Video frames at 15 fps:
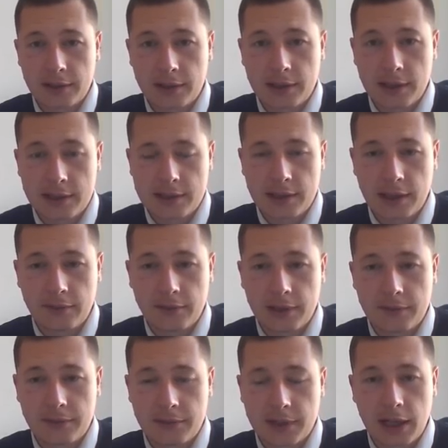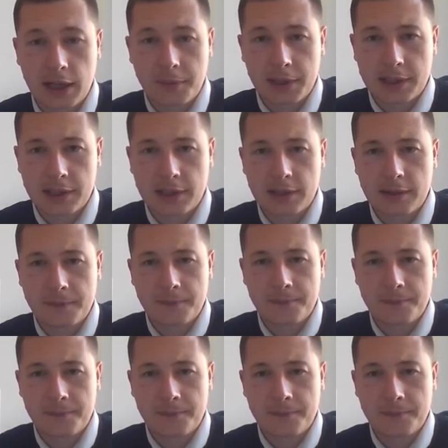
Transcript: it doesn't have enough time, I think.